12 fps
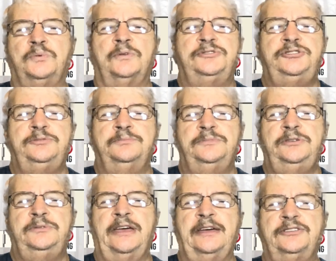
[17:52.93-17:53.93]
What you
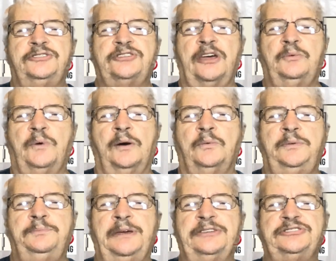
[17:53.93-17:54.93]
can't just say, well, we
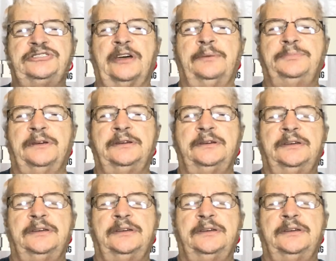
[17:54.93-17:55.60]
missed something,